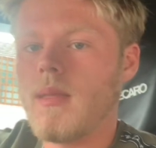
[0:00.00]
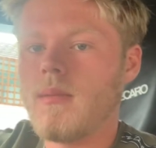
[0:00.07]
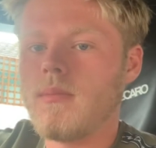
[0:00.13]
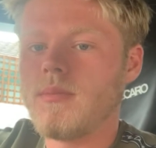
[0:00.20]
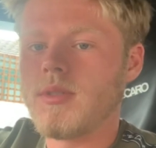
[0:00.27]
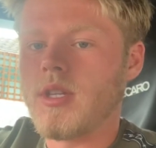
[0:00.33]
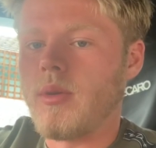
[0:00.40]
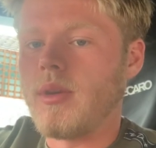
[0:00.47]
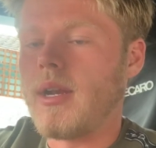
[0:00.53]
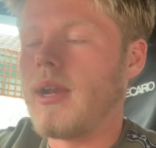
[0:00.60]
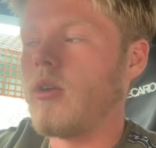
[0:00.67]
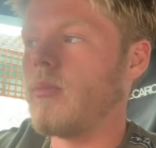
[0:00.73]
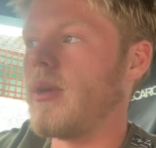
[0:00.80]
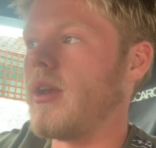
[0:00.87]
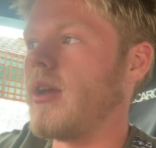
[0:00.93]
So in a
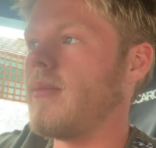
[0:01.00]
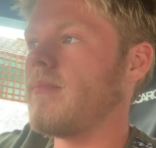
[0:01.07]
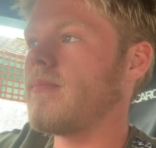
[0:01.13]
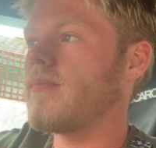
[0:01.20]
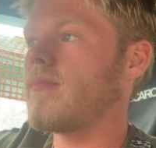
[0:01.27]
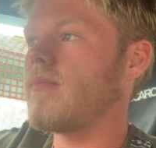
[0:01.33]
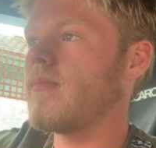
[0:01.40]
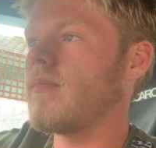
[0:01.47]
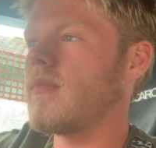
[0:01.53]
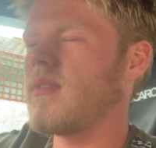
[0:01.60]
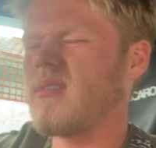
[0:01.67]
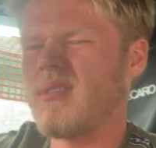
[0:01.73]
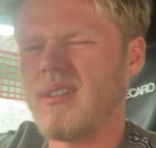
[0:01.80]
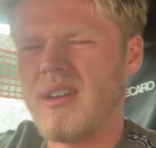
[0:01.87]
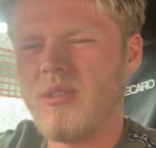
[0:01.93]
little minute,
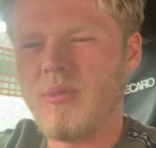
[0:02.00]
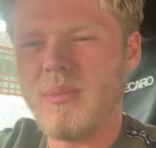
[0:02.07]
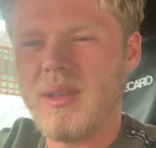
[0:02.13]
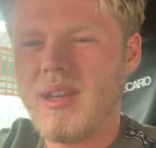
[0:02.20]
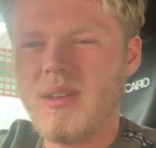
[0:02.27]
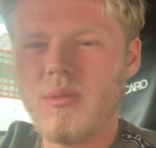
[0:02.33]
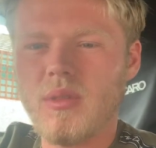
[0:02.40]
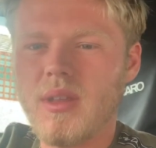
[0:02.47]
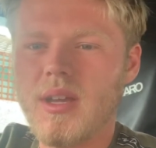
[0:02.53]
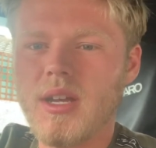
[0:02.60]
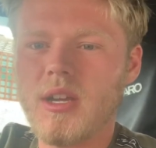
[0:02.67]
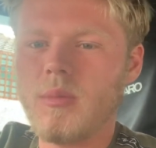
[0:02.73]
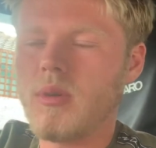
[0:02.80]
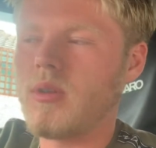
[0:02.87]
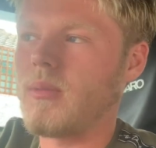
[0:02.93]
what the
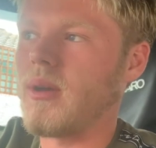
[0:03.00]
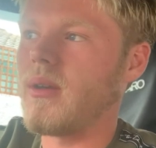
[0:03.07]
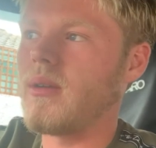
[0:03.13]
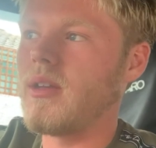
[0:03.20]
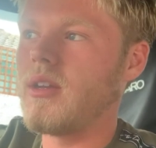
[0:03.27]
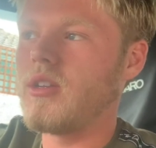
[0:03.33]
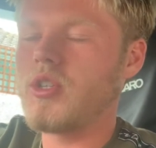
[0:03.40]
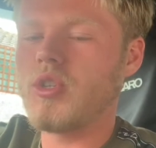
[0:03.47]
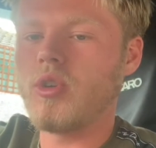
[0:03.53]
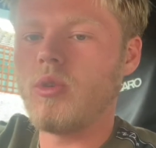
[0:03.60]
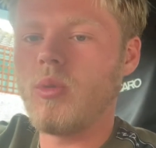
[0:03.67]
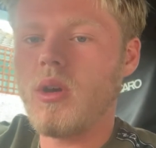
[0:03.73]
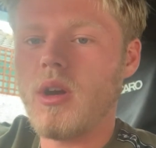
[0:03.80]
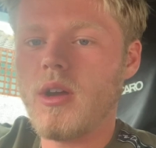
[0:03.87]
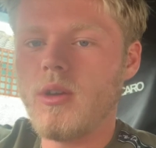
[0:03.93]
hell am I on about? In a short
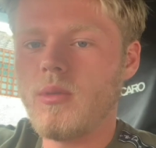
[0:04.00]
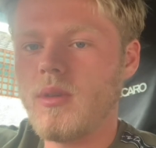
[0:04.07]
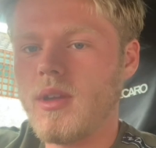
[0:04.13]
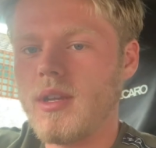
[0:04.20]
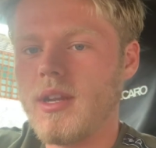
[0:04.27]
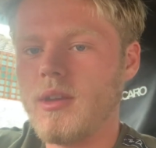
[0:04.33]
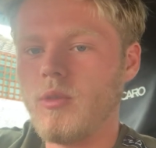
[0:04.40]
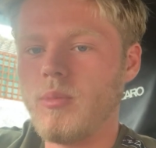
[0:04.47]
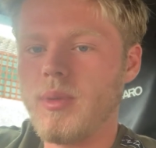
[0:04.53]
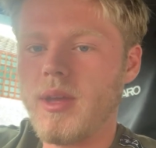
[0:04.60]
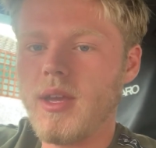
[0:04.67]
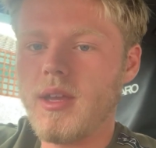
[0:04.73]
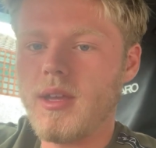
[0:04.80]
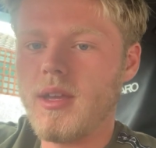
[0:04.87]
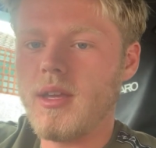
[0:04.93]
while, in a little
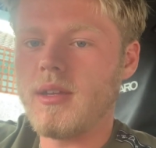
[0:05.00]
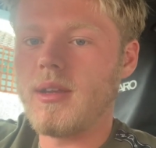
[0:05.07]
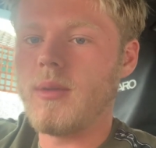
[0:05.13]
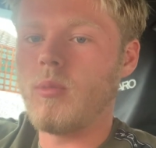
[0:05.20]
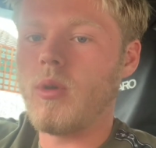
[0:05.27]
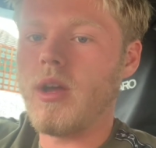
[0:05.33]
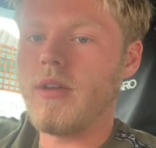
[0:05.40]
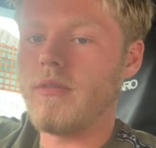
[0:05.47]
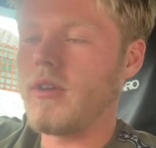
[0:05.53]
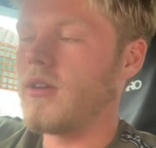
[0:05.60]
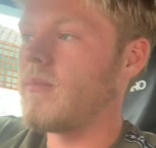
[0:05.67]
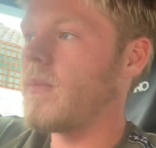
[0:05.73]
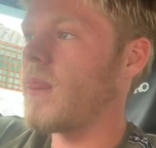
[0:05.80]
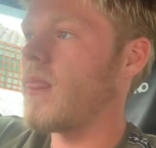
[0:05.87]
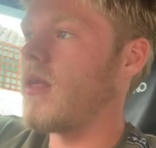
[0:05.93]
bit, in a
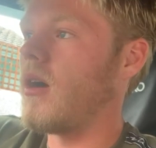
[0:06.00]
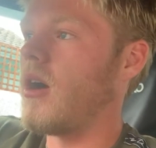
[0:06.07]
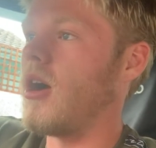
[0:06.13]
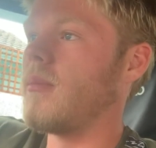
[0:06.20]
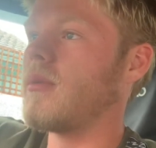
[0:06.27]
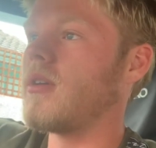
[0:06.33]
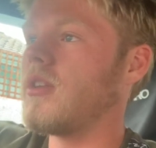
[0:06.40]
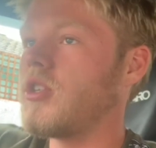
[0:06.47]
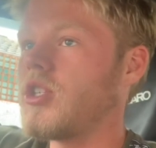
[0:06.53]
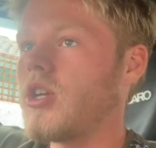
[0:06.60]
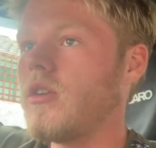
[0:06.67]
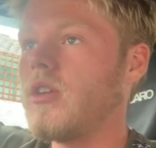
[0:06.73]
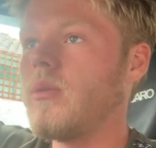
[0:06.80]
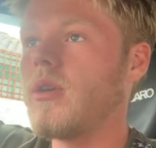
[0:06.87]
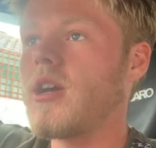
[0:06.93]
whatever, I'm going to
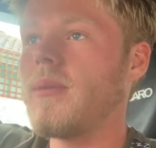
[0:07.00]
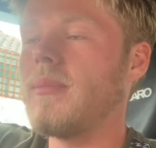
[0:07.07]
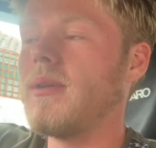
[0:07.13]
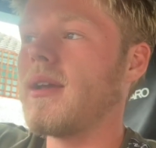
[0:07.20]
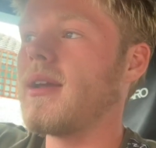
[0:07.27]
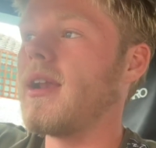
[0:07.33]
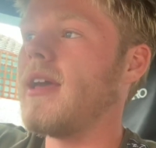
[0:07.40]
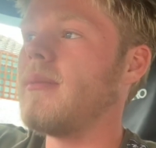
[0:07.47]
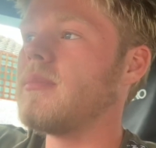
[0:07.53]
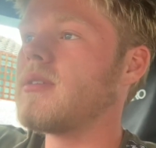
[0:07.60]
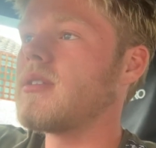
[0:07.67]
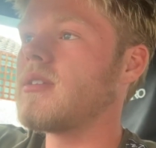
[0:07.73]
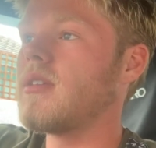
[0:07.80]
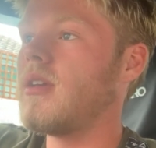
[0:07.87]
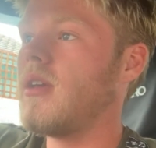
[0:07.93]
show you a couple of
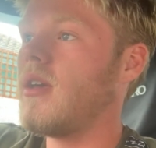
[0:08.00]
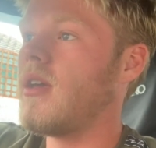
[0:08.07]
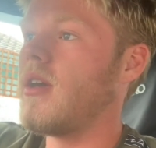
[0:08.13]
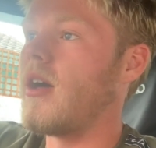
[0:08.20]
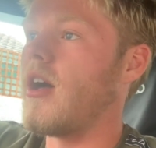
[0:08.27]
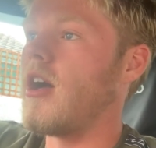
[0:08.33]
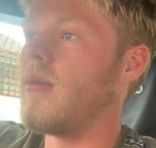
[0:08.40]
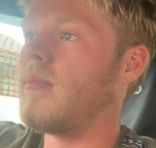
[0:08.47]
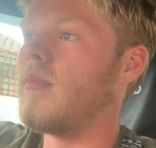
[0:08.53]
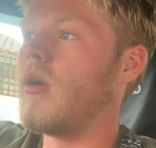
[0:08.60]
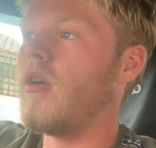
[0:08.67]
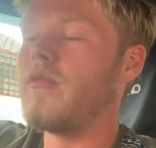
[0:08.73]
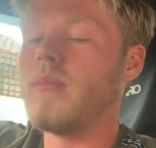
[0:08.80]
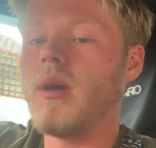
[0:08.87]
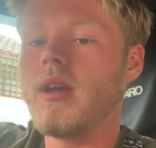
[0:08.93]
clips
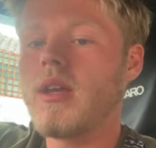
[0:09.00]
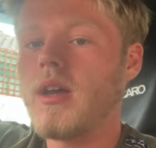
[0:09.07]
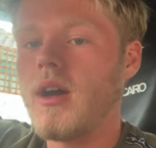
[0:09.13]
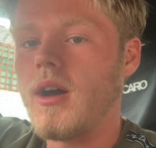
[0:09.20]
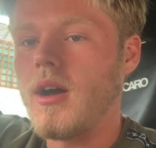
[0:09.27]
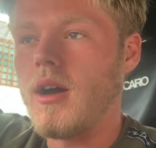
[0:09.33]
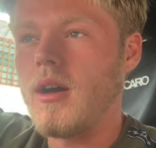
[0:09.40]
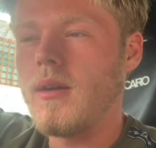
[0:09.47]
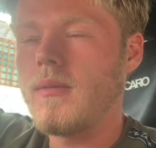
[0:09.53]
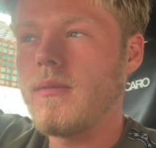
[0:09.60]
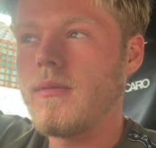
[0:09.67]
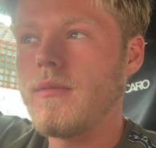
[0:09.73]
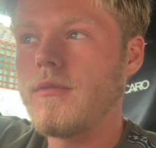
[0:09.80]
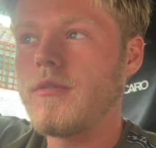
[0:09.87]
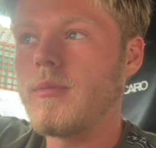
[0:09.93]
of my car
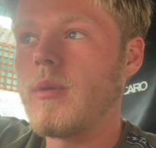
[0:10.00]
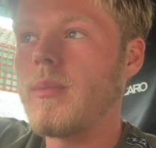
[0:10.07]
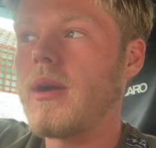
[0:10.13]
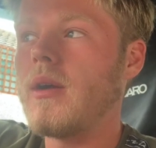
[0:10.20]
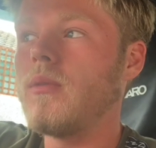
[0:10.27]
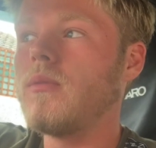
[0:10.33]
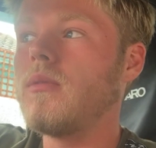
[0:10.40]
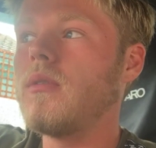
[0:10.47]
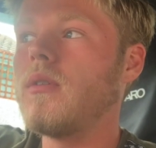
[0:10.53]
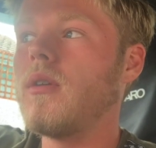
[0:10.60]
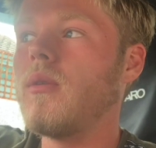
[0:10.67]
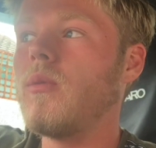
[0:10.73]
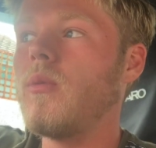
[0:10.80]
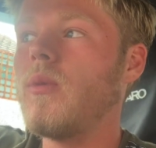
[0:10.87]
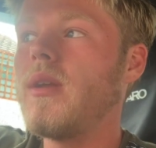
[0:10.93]
from about
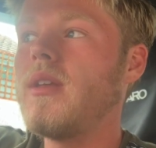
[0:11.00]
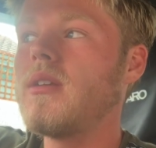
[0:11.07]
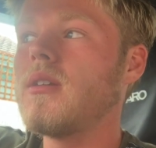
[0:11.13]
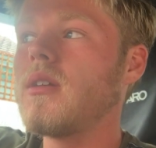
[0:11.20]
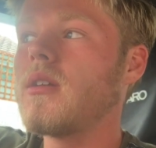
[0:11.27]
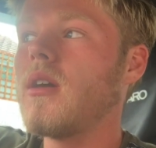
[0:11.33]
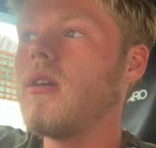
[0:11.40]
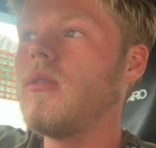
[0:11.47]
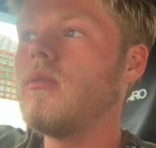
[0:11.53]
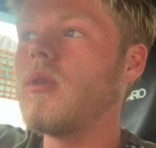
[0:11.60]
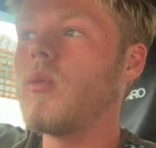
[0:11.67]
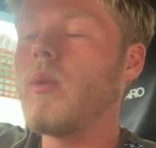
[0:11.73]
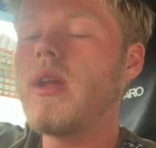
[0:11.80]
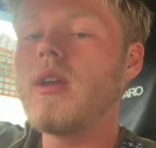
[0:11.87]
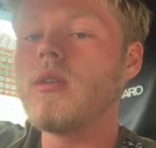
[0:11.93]
a week
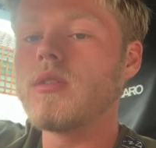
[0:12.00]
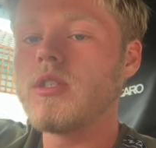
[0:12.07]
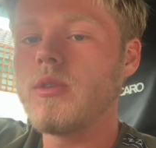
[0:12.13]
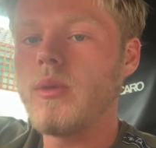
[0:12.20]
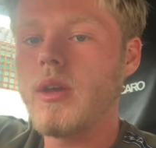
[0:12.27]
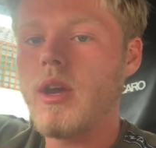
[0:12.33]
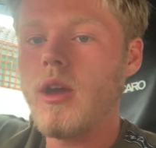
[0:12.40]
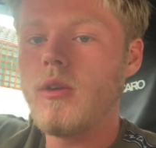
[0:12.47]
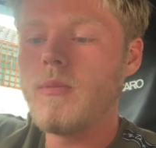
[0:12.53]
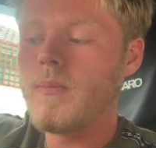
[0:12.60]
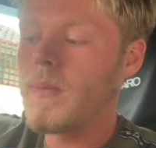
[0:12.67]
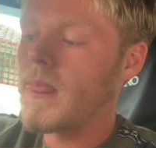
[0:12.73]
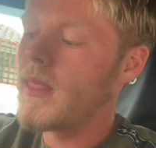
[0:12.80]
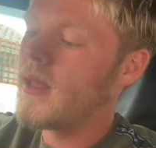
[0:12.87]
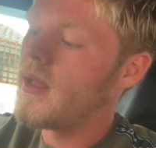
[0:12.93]
or two ago.
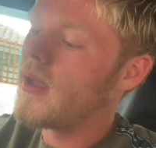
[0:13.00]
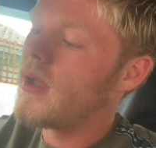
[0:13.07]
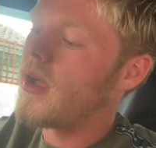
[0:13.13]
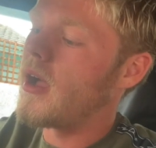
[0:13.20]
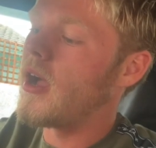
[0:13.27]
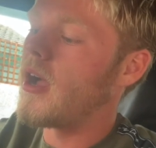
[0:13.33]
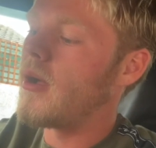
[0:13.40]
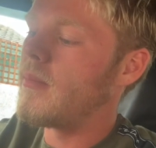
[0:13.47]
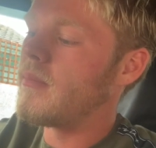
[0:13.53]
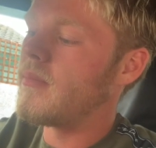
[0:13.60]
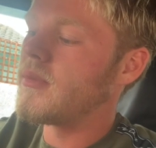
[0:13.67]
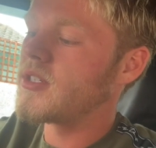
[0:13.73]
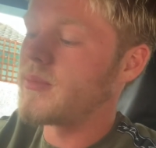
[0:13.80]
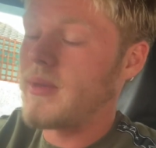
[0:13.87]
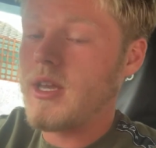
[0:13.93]

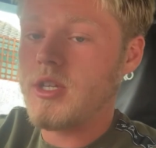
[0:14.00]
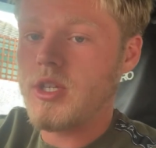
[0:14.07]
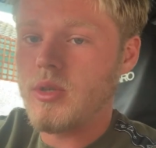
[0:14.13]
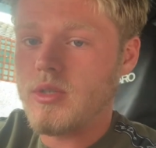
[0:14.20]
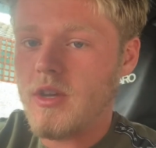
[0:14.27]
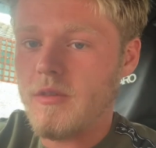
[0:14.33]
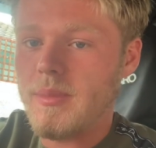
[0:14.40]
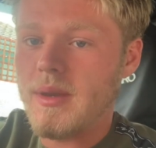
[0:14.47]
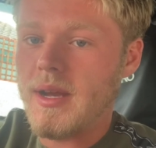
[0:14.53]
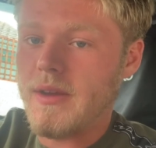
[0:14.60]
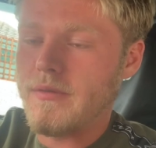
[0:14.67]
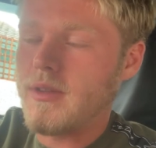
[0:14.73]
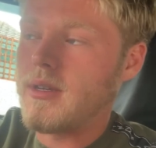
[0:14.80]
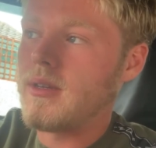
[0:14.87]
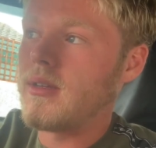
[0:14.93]
Some issues that I've been
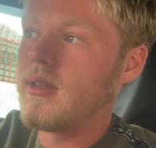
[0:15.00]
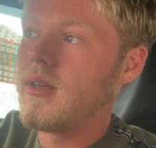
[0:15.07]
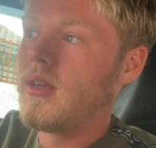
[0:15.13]
having.